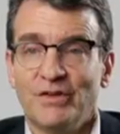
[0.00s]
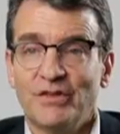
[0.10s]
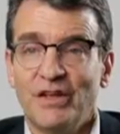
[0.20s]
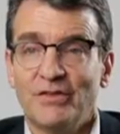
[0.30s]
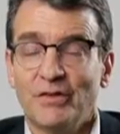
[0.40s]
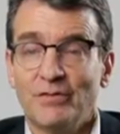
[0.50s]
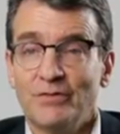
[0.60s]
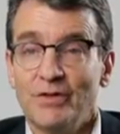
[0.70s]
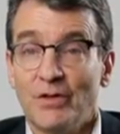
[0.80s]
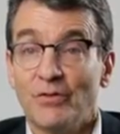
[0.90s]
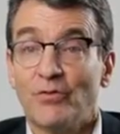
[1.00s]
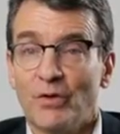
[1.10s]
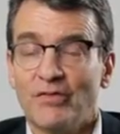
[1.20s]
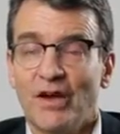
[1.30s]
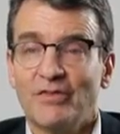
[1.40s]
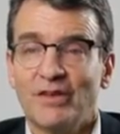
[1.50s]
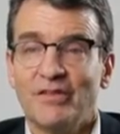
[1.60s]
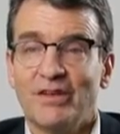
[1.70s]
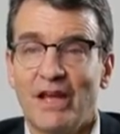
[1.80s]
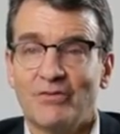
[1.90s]
the states of the other 45
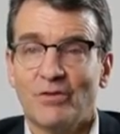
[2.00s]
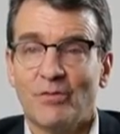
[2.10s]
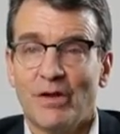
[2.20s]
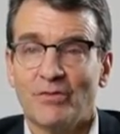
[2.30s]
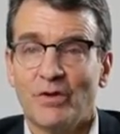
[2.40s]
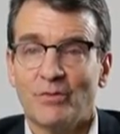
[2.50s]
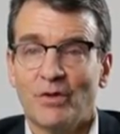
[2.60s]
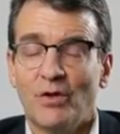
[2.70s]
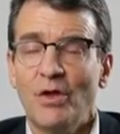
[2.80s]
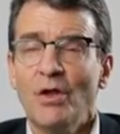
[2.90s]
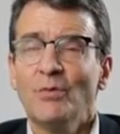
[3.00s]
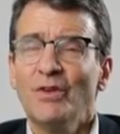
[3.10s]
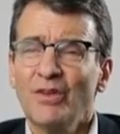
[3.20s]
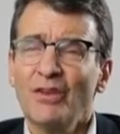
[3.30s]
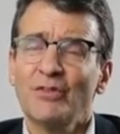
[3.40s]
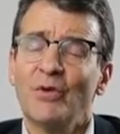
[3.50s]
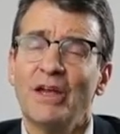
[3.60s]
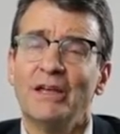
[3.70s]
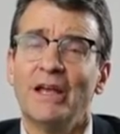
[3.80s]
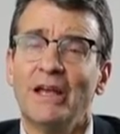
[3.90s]
states that have strong bias crimes law, but it's also
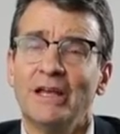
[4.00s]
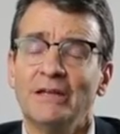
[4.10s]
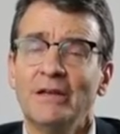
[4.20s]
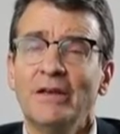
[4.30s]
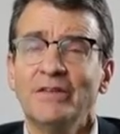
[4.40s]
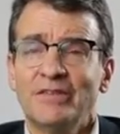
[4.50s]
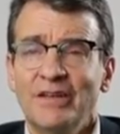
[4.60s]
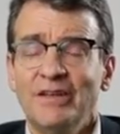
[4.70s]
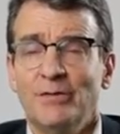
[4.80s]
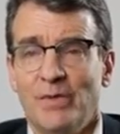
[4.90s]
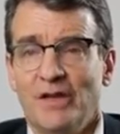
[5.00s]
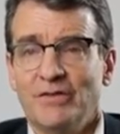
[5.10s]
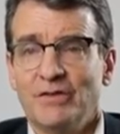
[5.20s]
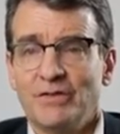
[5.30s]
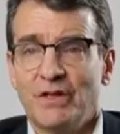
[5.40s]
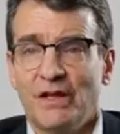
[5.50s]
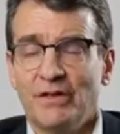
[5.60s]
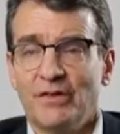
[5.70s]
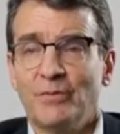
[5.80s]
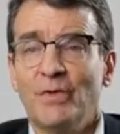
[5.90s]
a sending a message,
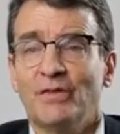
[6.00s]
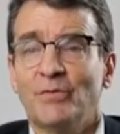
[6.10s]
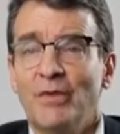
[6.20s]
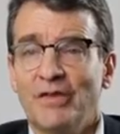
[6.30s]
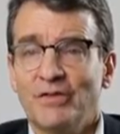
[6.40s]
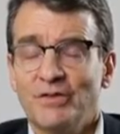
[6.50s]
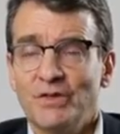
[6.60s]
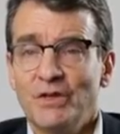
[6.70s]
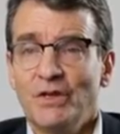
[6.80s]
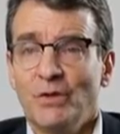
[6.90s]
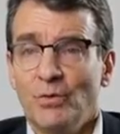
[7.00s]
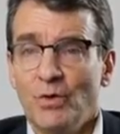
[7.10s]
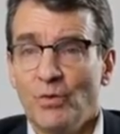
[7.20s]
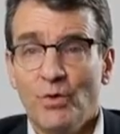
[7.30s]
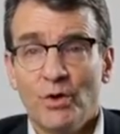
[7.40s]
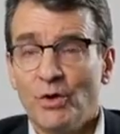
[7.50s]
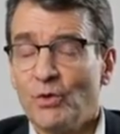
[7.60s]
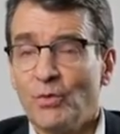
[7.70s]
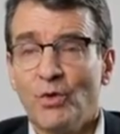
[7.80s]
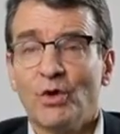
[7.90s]
and it's a message.
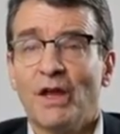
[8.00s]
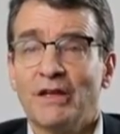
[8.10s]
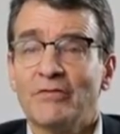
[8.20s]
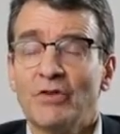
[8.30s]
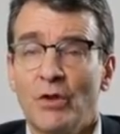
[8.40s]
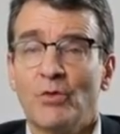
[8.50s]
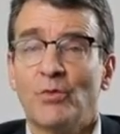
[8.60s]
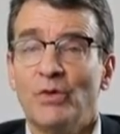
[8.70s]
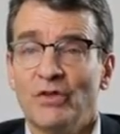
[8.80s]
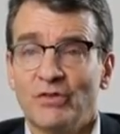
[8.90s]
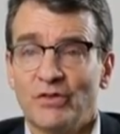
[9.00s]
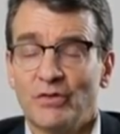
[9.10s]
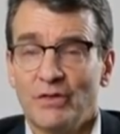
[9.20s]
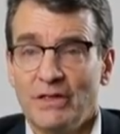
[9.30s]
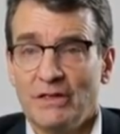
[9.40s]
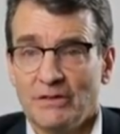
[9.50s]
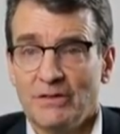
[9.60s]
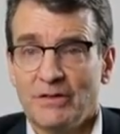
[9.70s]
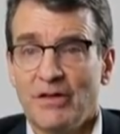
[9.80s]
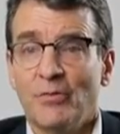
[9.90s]
We're like every other business. Eli
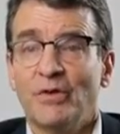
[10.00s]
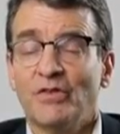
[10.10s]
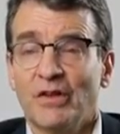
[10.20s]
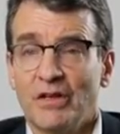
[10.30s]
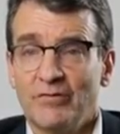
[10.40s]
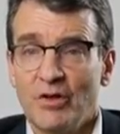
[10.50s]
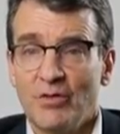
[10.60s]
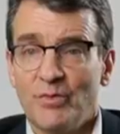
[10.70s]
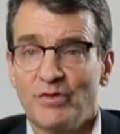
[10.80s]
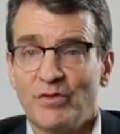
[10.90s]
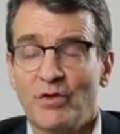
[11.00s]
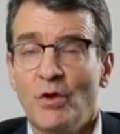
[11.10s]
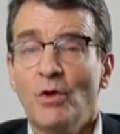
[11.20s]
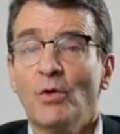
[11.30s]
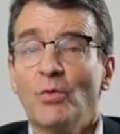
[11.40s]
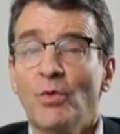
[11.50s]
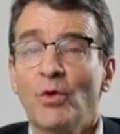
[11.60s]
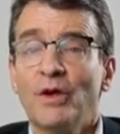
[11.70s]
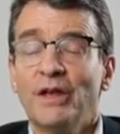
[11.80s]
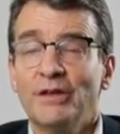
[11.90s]
Lilly and Company is like every other business.
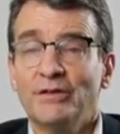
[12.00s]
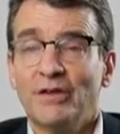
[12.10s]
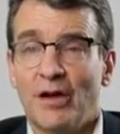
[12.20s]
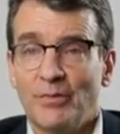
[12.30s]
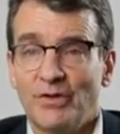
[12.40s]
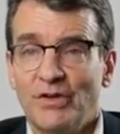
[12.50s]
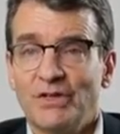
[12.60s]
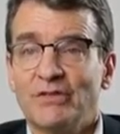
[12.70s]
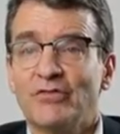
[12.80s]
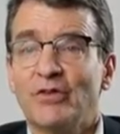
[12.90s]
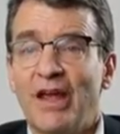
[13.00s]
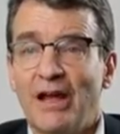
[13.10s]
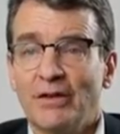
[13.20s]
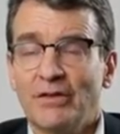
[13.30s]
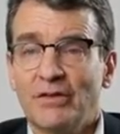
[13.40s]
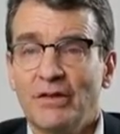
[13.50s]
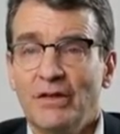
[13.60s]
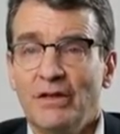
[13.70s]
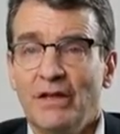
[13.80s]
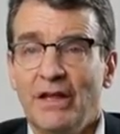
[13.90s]
We're in competition for talent.
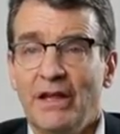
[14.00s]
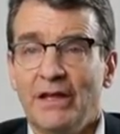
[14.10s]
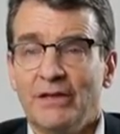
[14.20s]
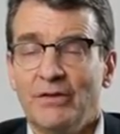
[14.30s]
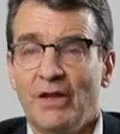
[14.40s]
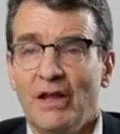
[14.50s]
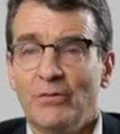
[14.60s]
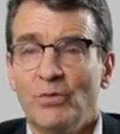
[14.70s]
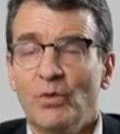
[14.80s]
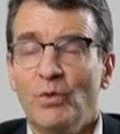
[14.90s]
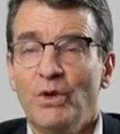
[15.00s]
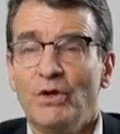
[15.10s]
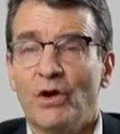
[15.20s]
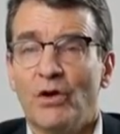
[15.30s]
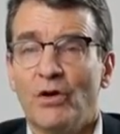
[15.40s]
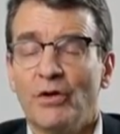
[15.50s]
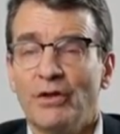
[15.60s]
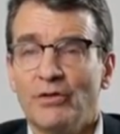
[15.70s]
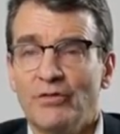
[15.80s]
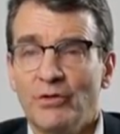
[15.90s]
And when we are
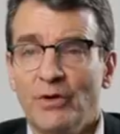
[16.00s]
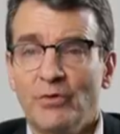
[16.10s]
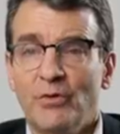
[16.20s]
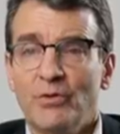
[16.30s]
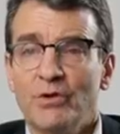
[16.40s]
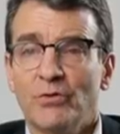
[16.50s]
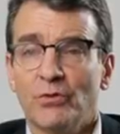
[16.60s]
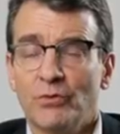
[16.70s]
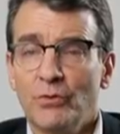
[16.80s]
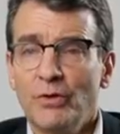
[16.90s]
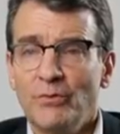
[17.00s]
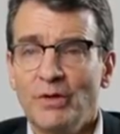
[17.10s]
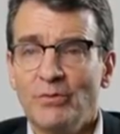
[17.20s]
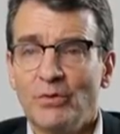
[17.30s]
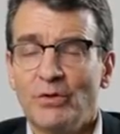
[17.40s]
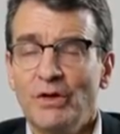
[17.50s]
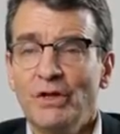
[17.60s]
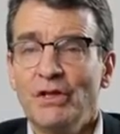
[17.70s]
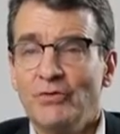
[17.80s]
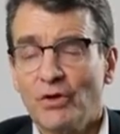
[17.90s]
interviewing, when we are recruiting people,
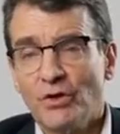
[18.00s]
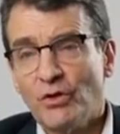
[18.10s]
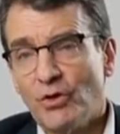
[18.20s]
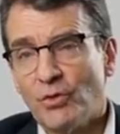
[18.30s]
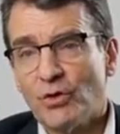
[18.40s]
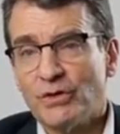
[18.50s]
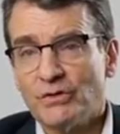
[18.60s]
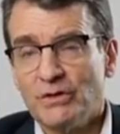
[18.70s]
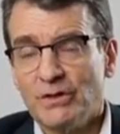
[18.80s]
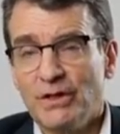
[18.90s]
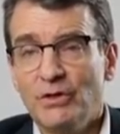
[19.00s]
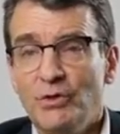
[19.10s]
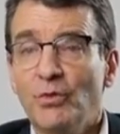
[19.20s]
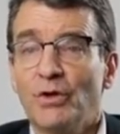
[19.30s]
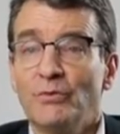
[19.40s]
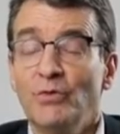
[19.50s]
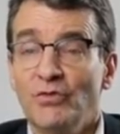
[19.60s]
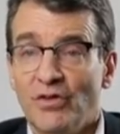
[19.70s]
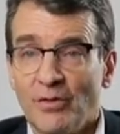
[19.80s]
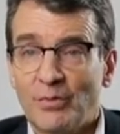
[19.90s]
if you're going to go to work at Lilly and you want to
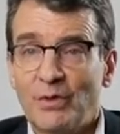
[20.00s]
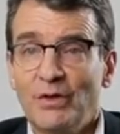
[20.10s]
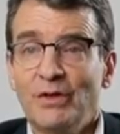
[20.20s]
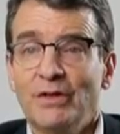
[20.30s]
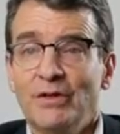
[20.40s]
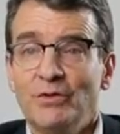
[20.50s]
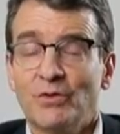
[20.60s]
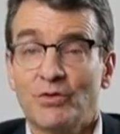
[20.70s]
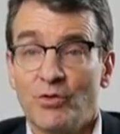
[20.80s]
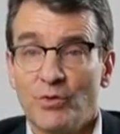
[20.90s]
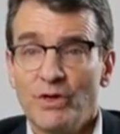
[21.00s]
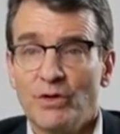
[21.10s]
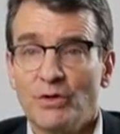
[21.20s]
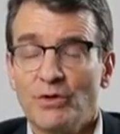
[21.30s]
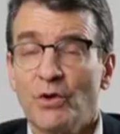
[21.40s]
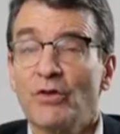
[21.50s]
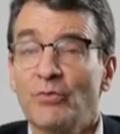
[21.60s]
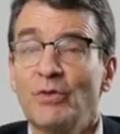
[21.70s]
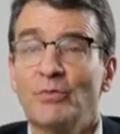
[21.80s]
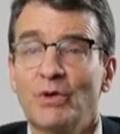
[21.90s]
move up in your career, you're going to
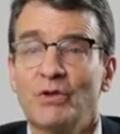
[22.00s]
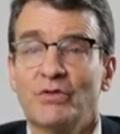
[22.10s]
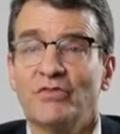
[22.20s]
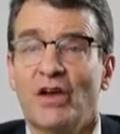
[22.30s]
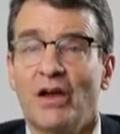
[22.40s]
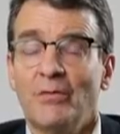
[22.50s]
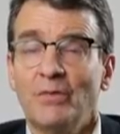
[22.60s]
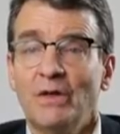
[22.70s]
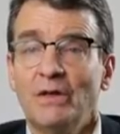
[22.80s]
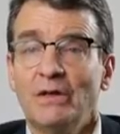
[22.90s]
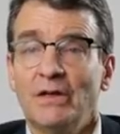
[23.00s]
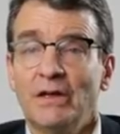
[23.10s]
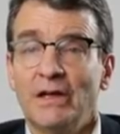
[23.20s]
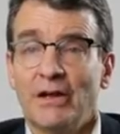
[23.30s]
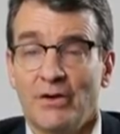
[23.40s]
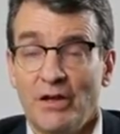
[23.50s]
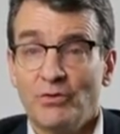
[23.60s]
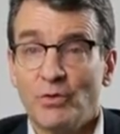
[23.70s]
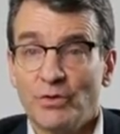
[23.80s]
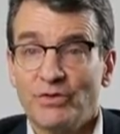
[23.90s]
spend a period of time at our
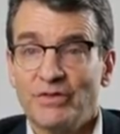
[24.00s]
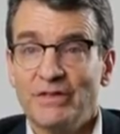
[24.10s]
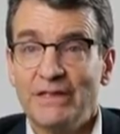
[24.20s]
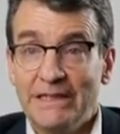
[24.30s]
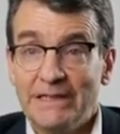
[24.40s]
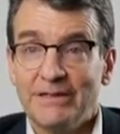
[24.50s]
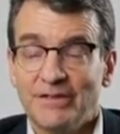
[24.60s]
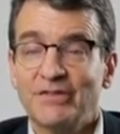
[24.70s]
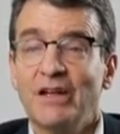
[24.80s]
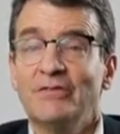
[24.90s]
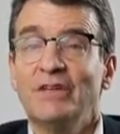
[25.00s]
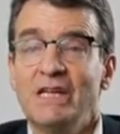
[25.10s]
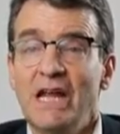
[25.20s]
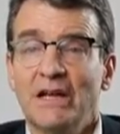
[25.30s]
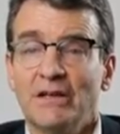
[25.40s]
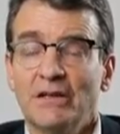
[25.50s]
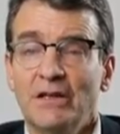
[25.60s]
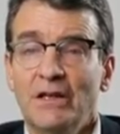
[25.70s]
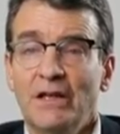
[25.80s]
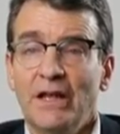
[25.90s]
headquarters in the state of Indiana.
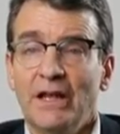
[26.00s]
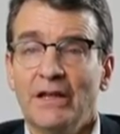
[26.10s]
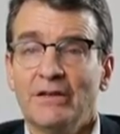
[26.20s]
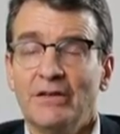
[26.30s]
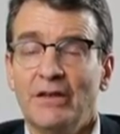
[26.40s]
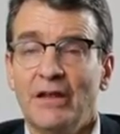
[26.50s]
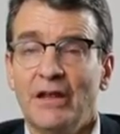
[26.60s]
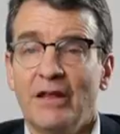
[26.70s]
And